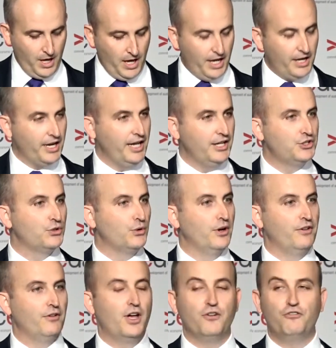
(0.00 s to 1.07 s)
It needs to
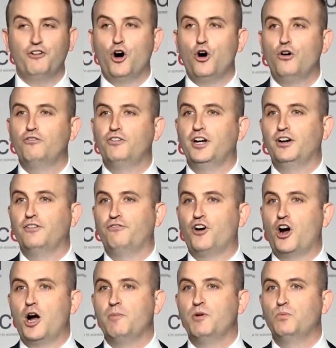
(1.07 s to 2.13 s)
evolve in an
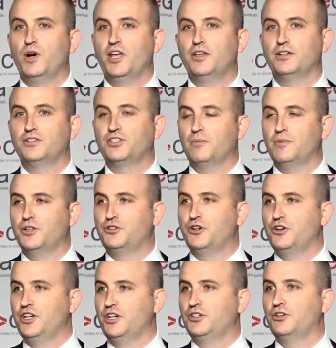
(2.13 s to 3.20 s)
environment where some of the
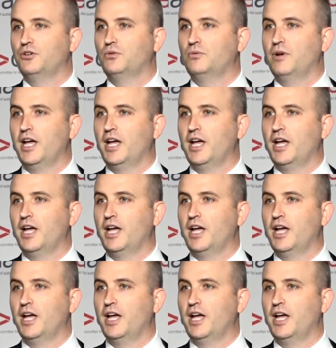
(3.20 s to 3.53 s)
traditional